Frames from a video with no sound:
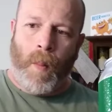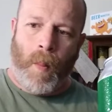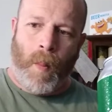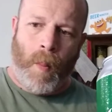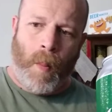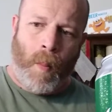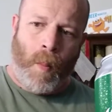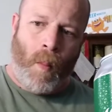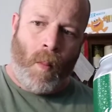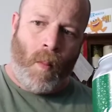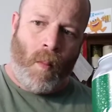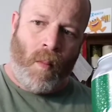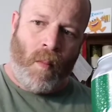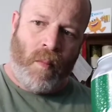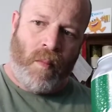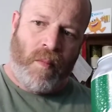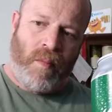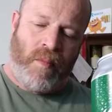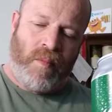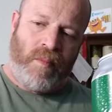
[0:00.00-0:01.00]

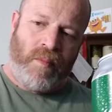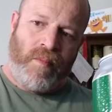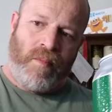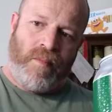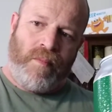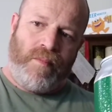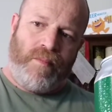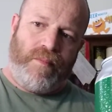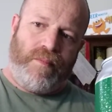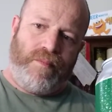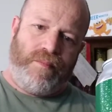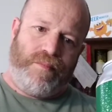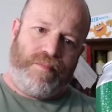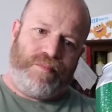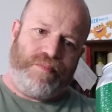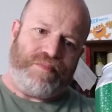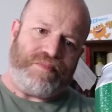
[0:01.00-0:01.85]
No one is speaking in this clip.